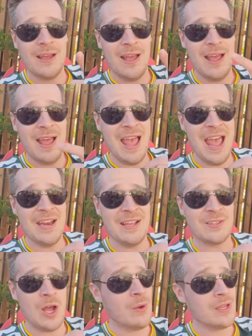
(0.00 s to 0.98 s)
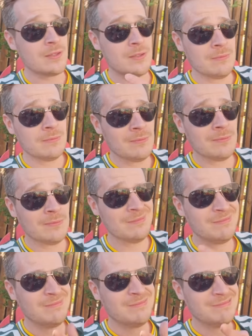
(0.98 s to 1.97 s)
And as always,
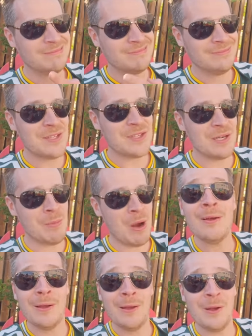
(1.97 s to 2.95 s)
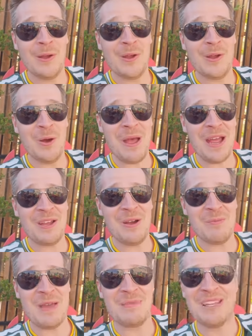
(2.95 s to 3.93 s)
see you tomorrow. Go back home, baby.